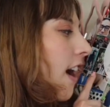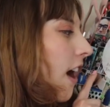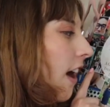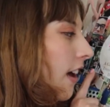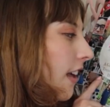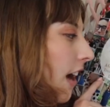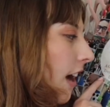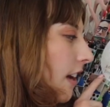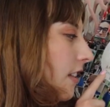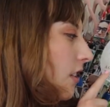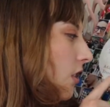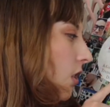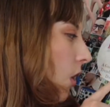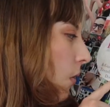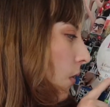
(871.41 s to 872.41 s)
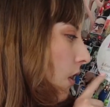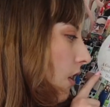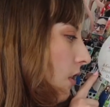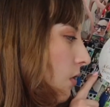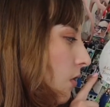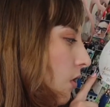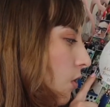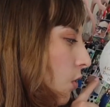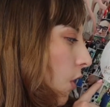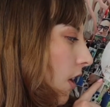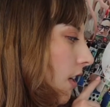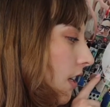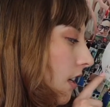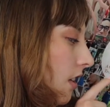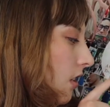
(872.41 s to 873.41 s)
a guide to Tokyo's
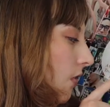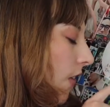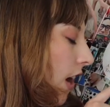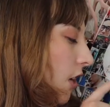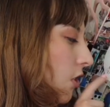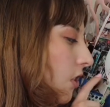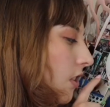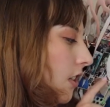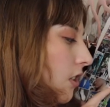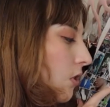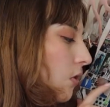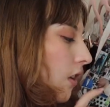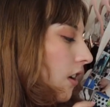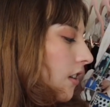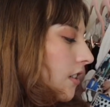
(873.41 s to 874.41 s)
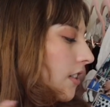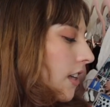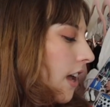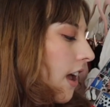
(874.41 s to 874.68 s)
trendiest fashion districts.